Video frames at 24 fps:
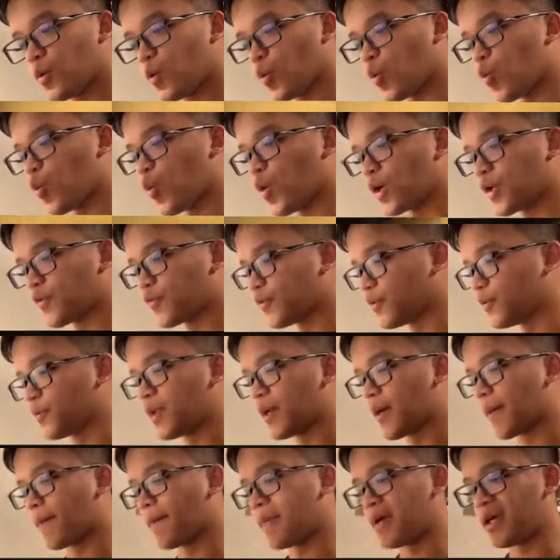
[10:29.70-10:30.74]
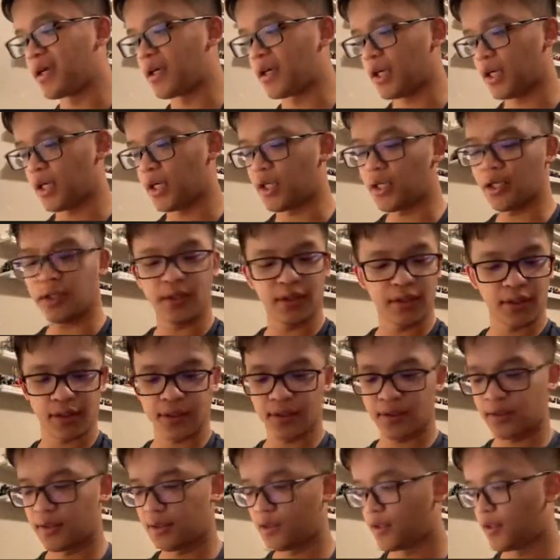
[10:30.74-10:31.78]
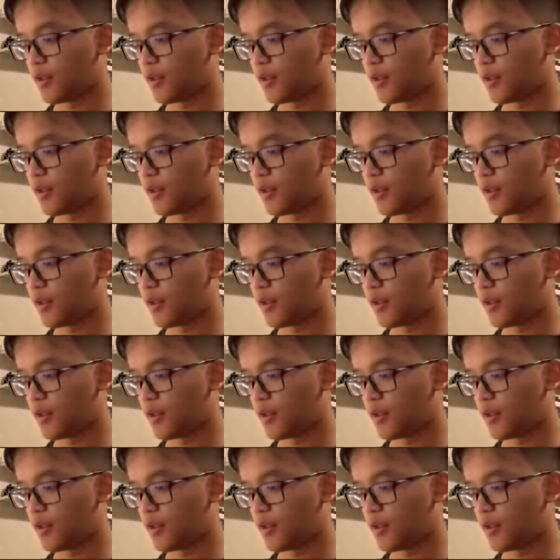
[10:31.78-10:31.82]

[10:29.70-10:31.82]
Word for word: one of them being Hex,